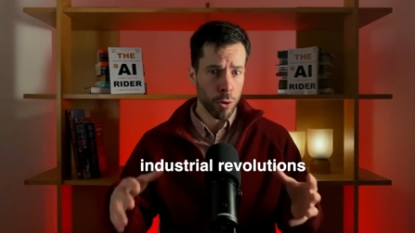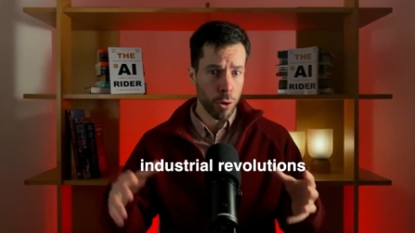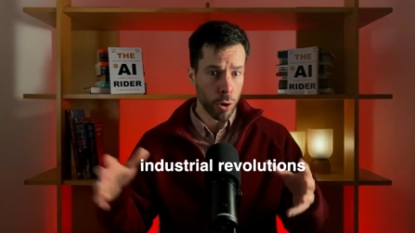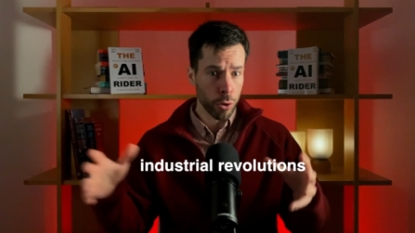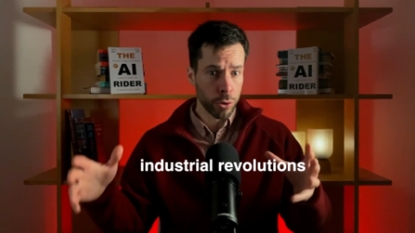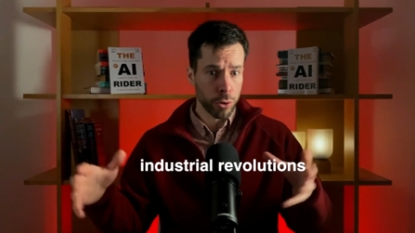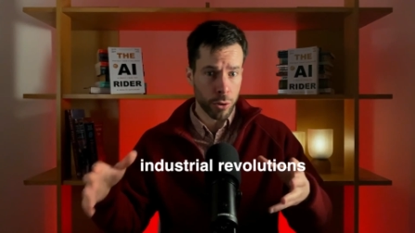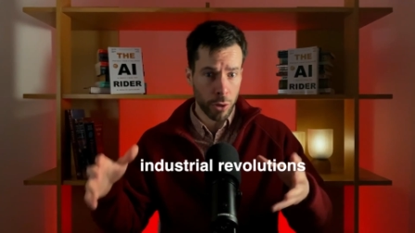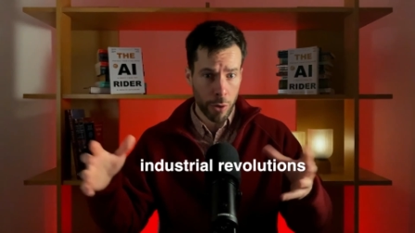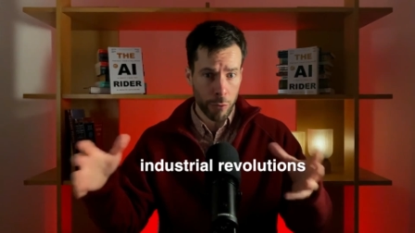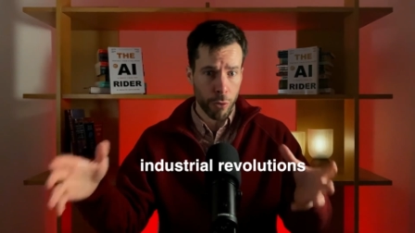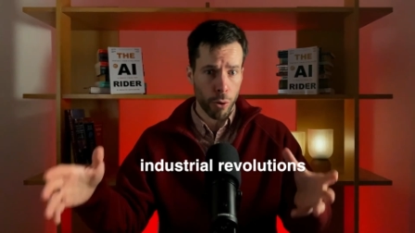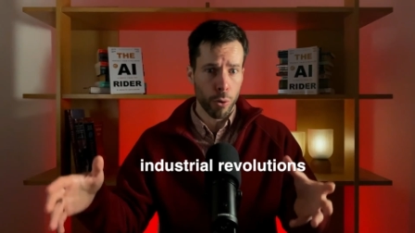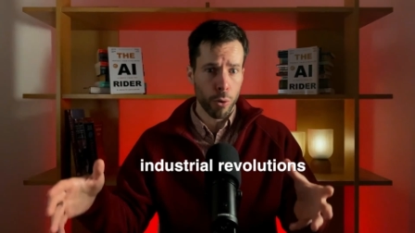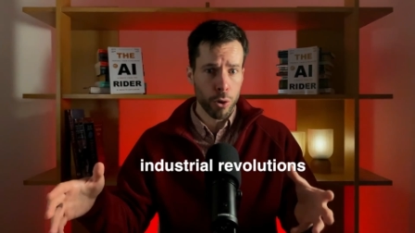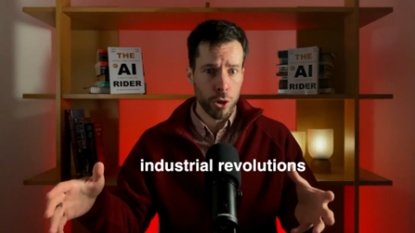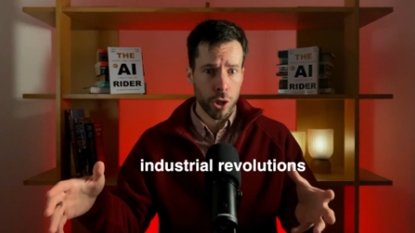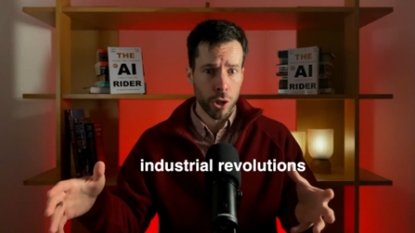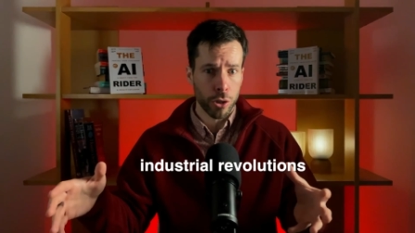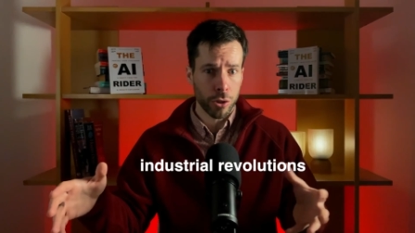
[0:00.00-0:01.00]
those
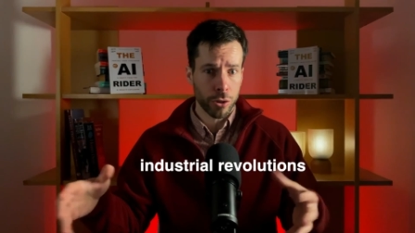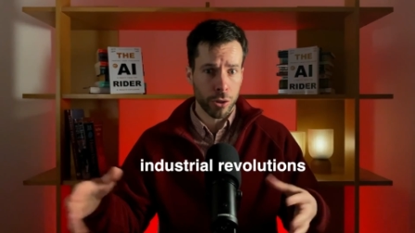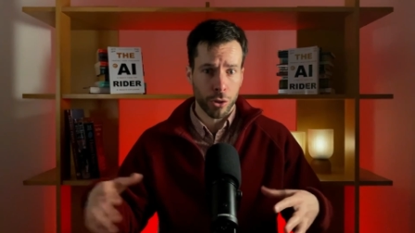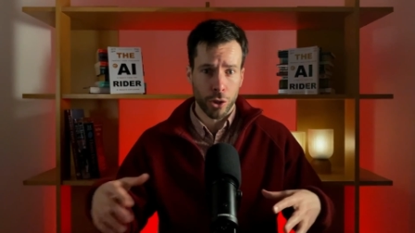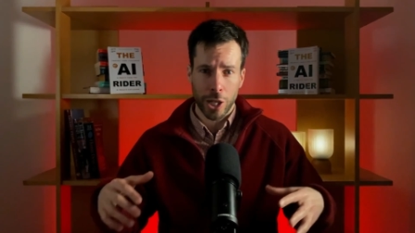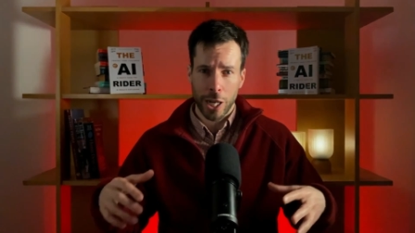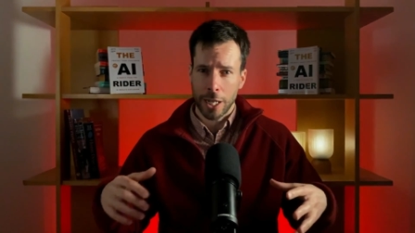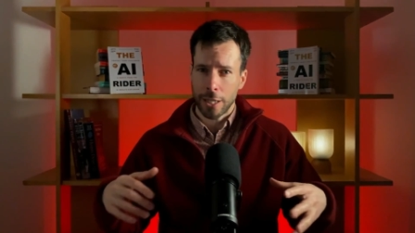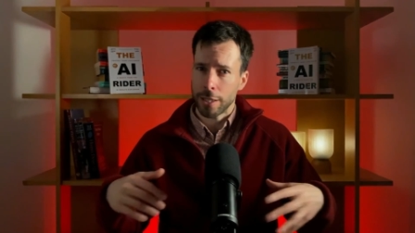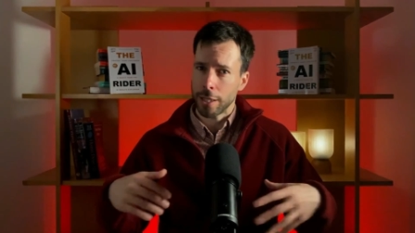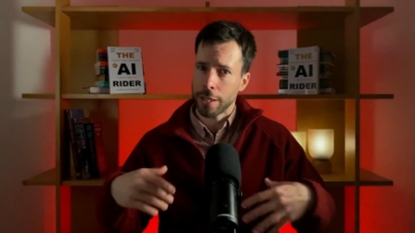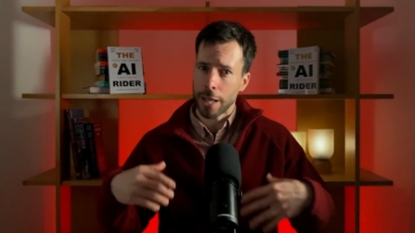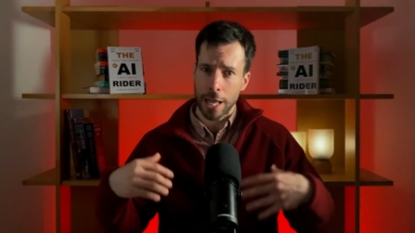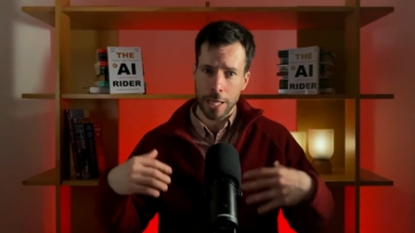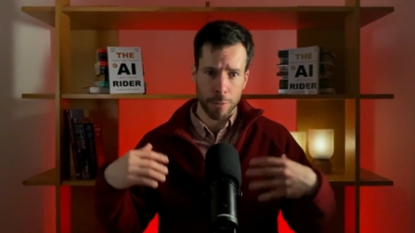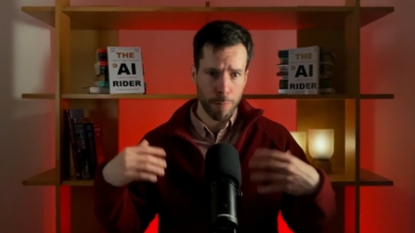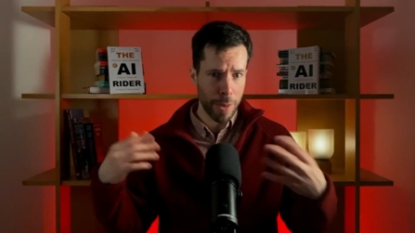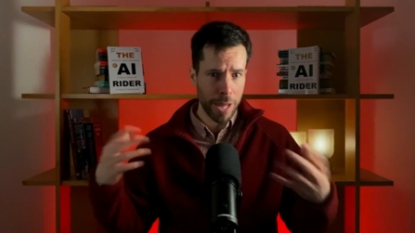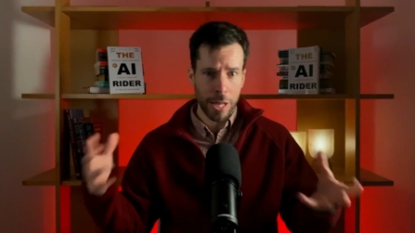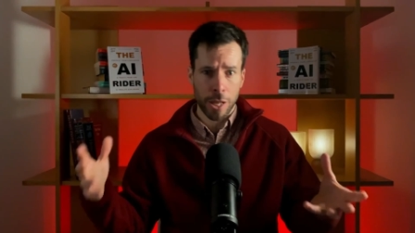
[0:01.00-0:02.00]
revolutions created
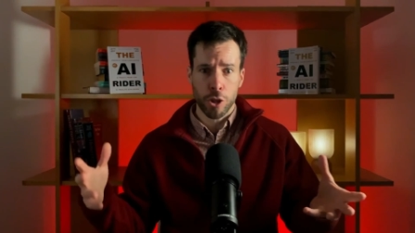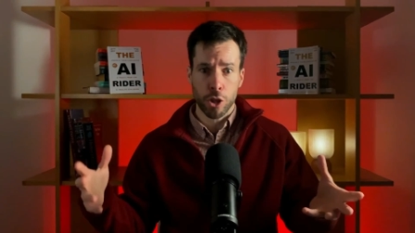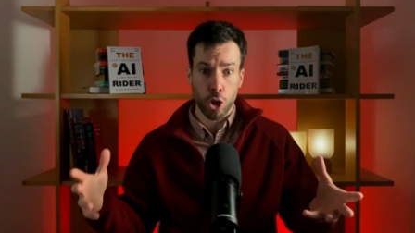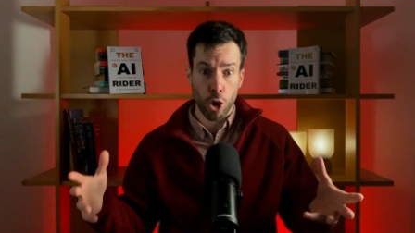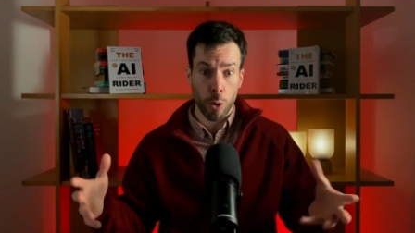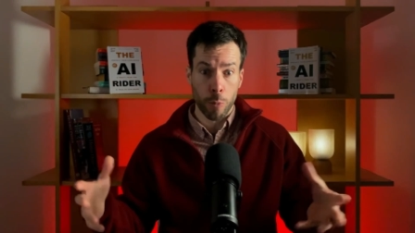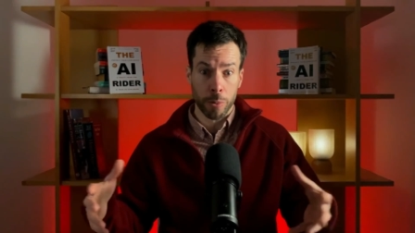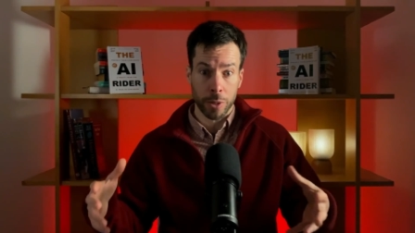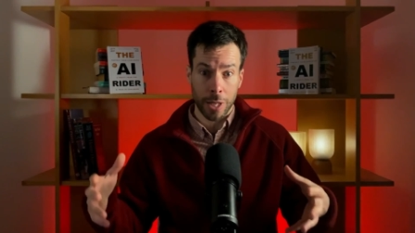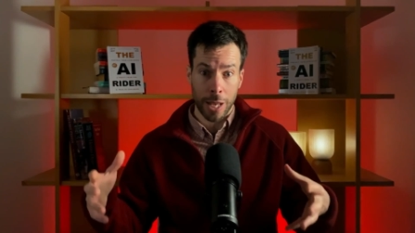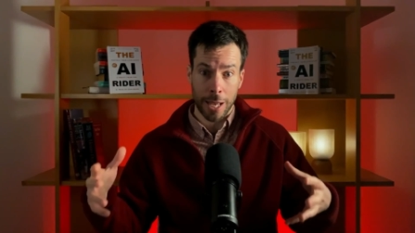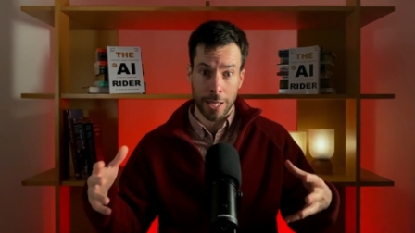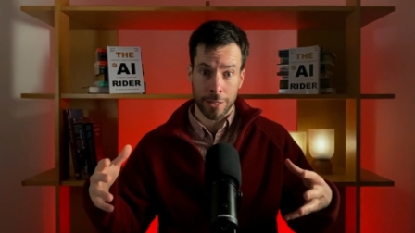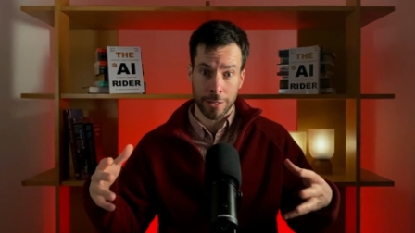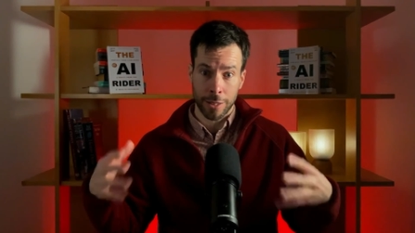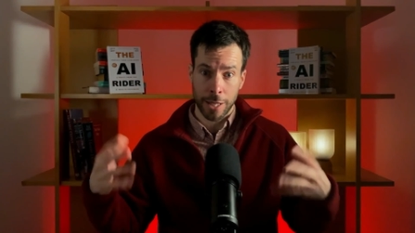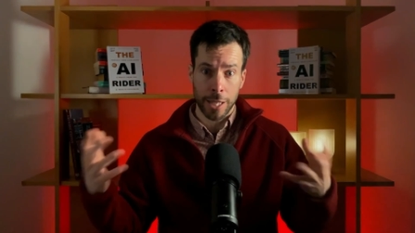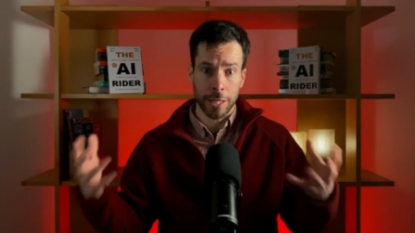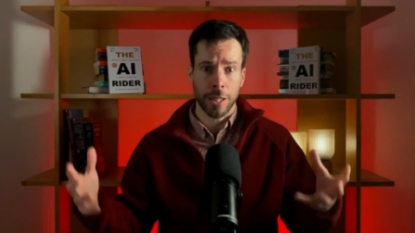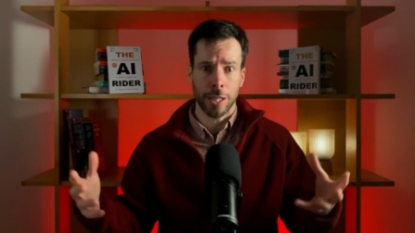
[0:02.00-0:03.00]
as many jobs as
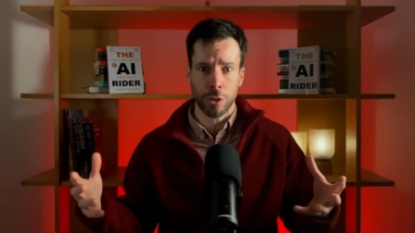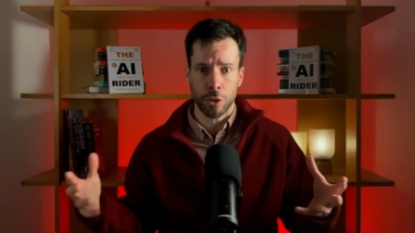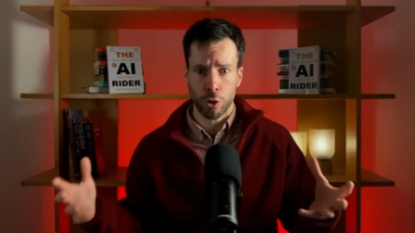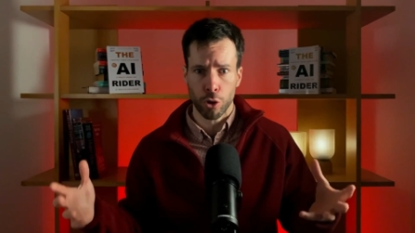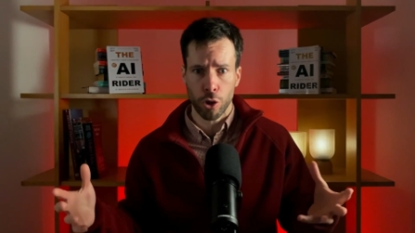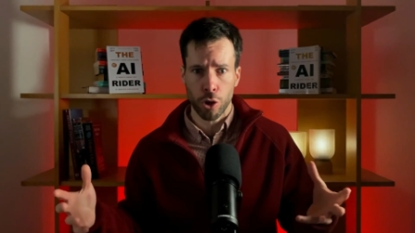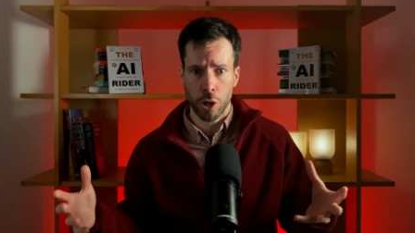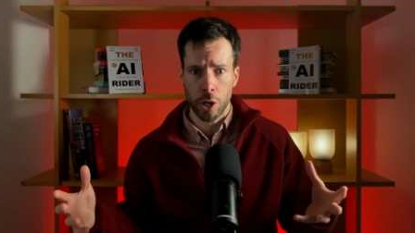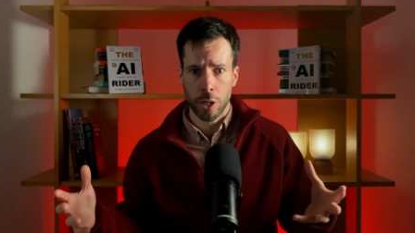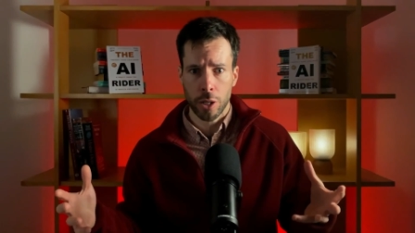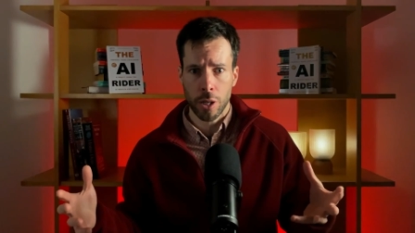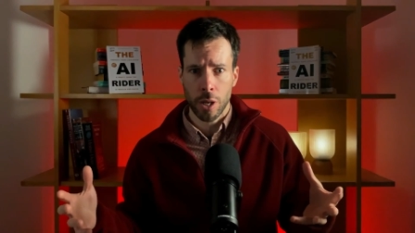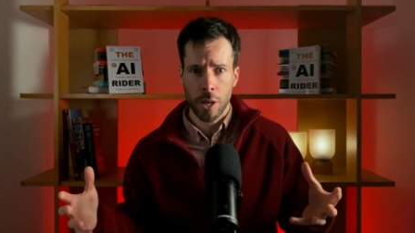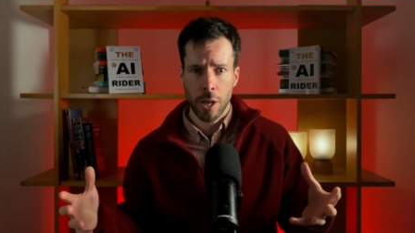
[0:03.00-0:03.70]
they destroyed,